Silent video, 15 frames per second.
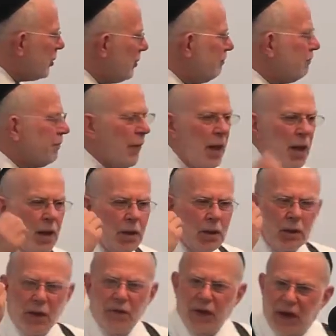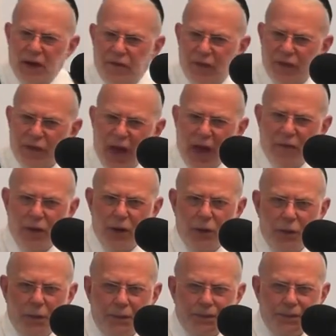Jewish? You're living on Fifth
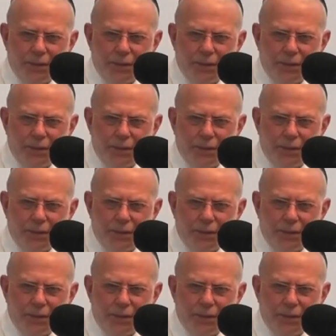Avenue.